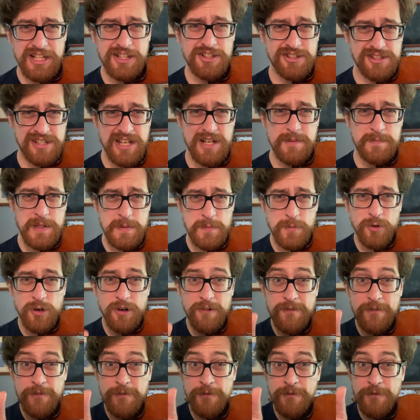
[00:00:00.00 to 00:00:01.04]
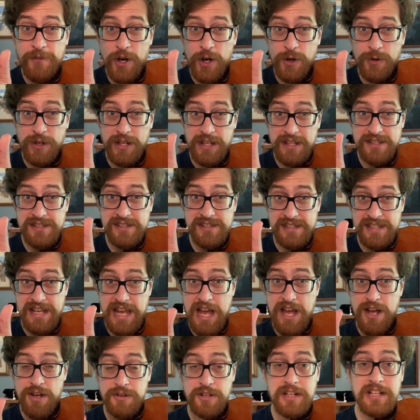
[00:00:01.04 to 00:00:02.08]
is going to be more focused
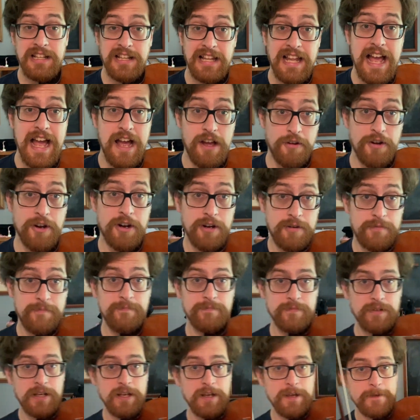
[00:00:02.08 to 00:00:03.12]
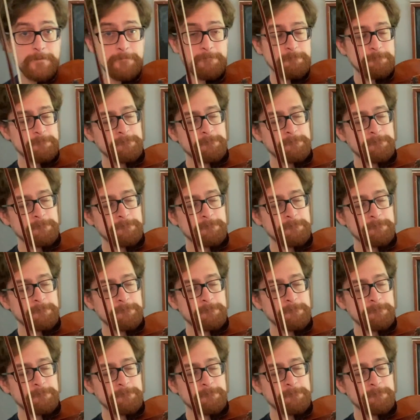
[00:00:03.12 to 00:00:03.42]
sound and louder. Okay?